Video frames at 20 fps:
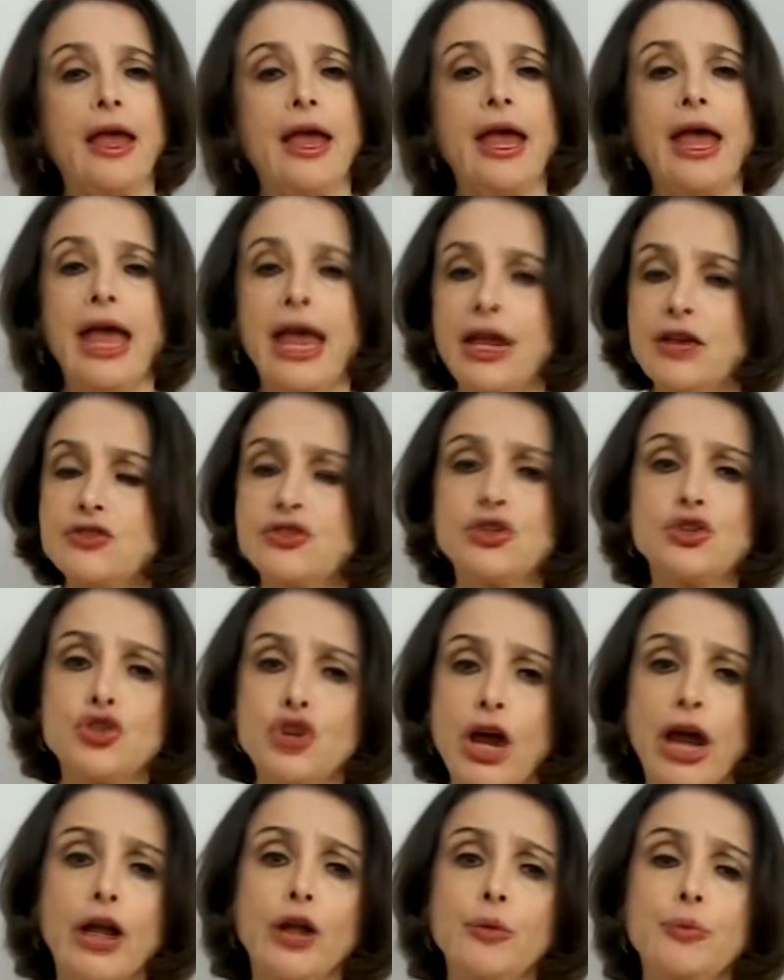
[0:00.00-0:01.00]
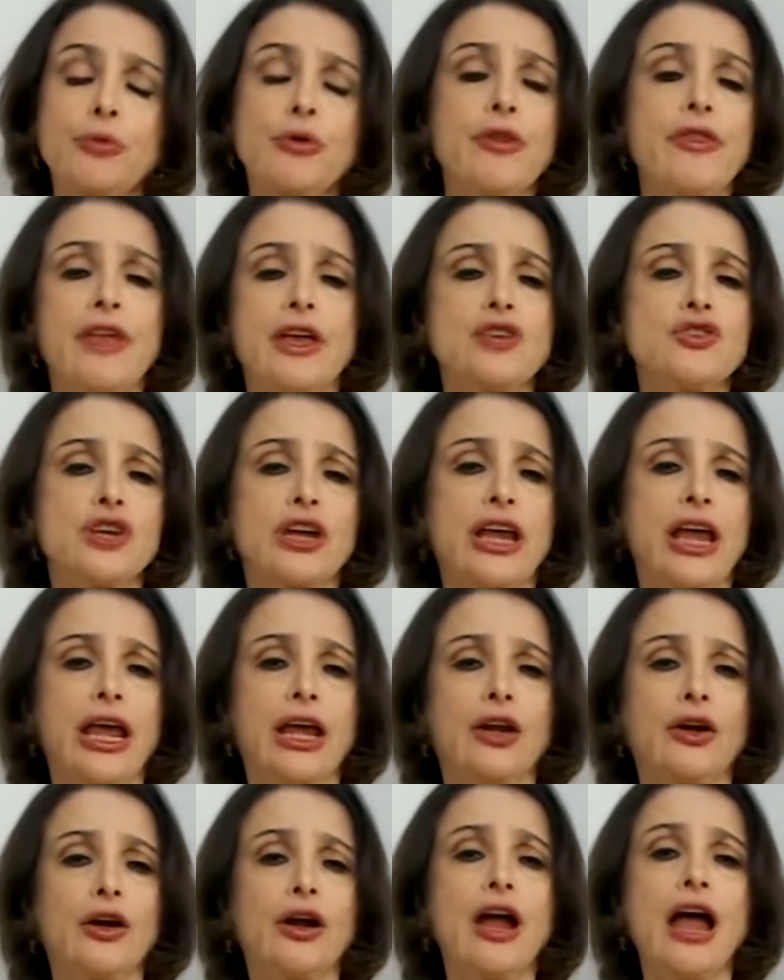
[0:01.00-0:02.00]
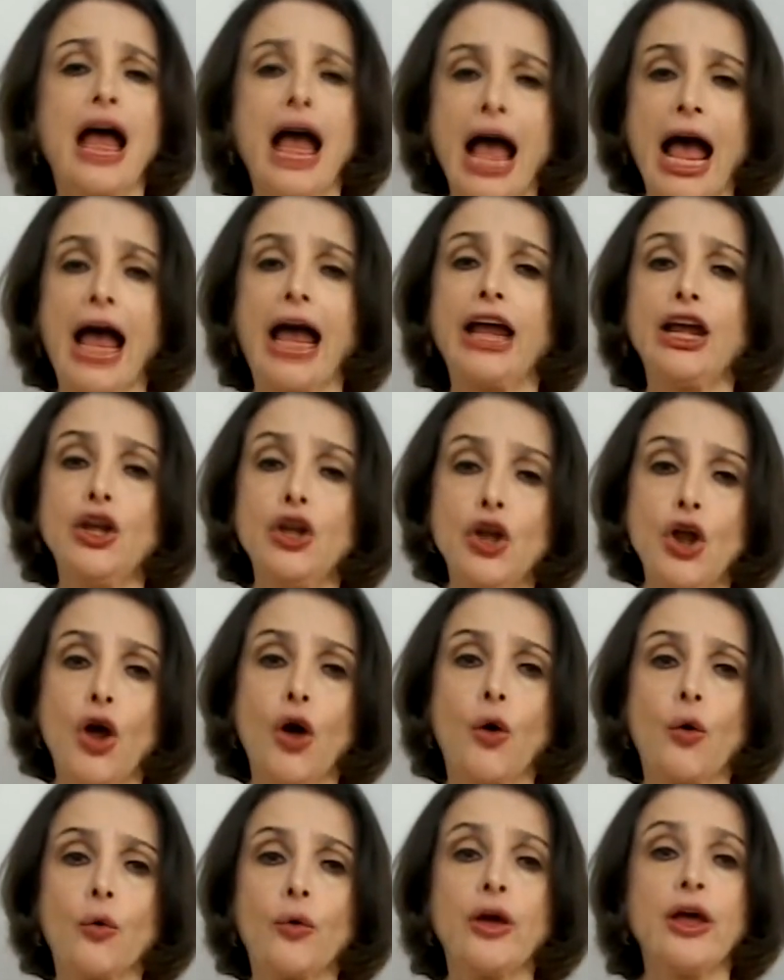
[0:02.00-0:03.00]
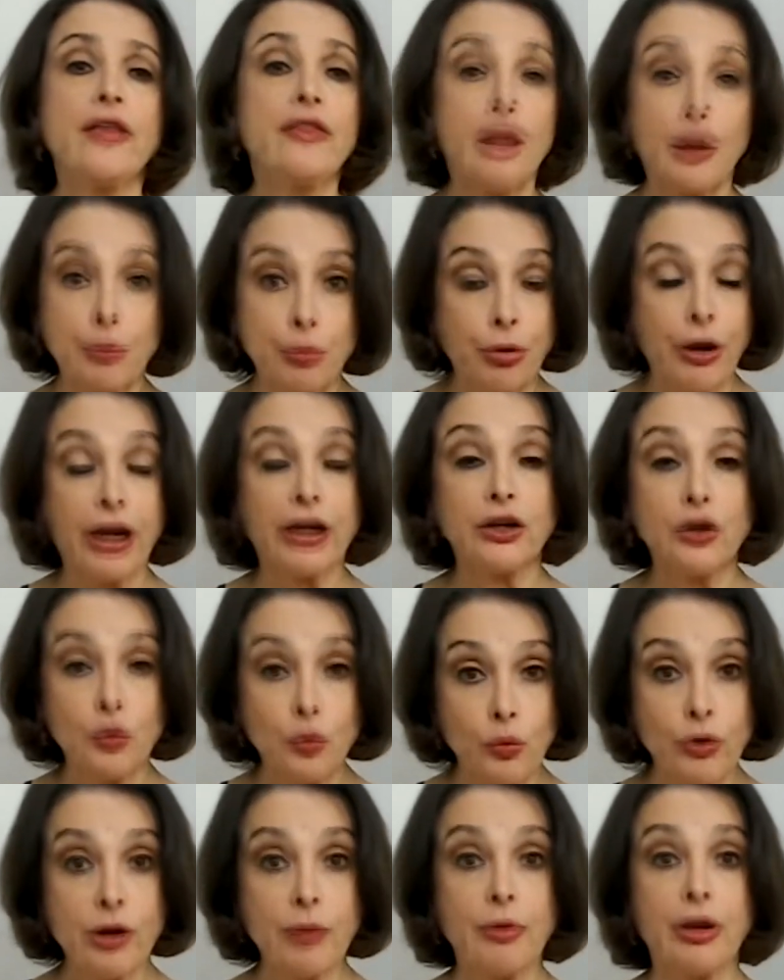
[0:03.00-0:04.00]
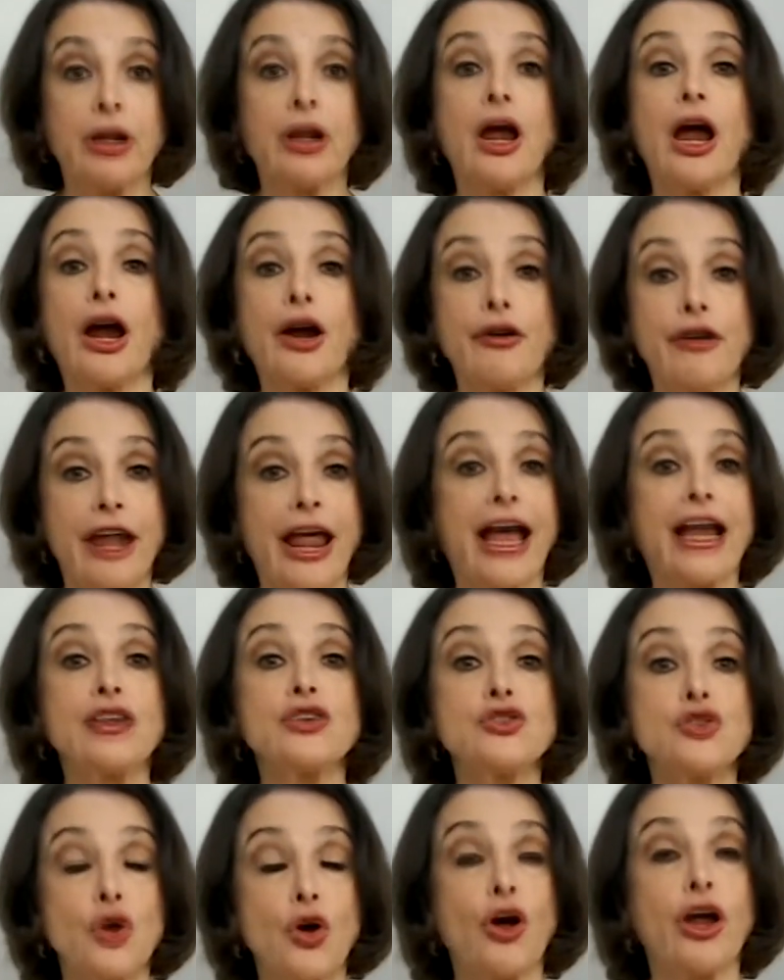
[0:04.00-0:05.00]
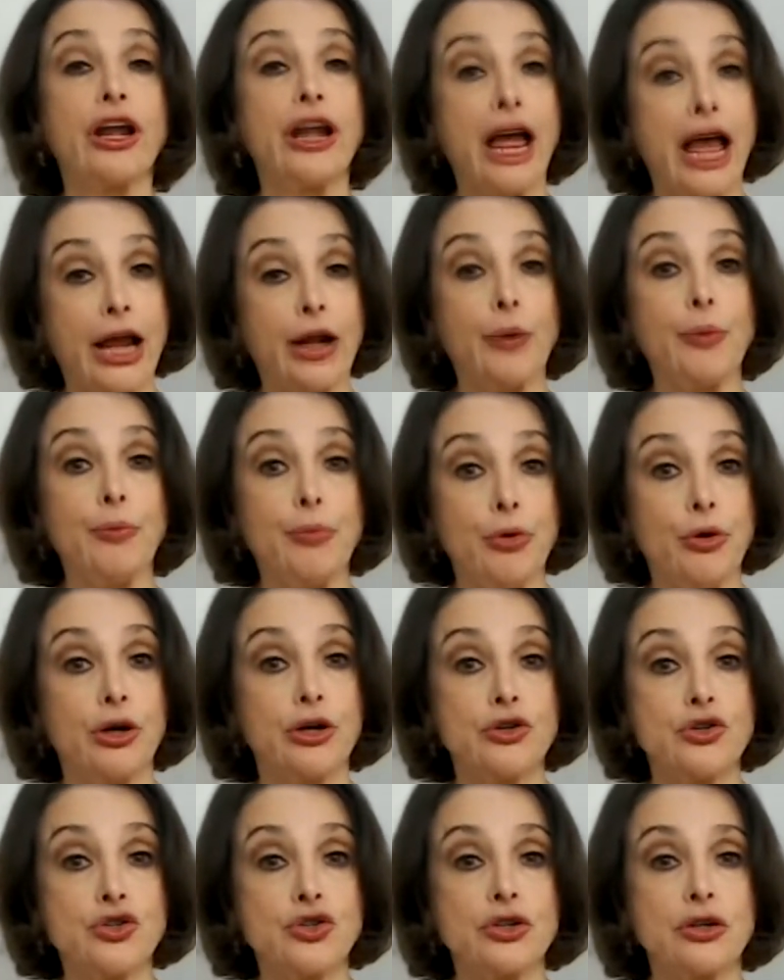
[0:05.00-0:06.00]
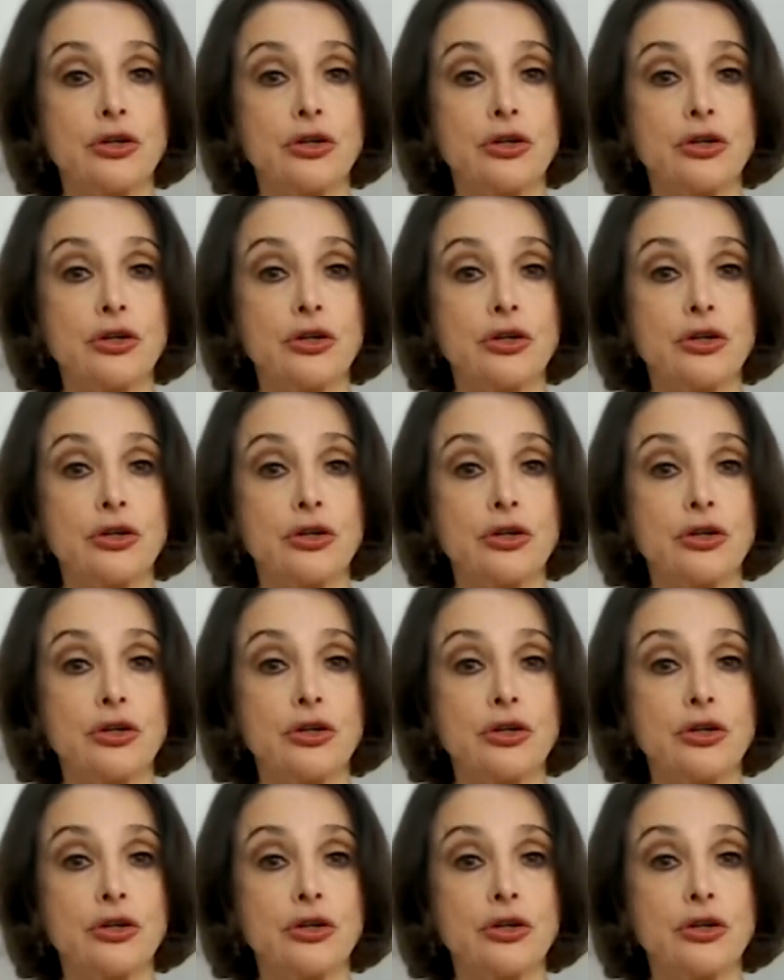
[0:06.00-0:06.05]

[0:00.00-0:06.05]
As a childbirth educator, I know that pregnant women are not taught how to push.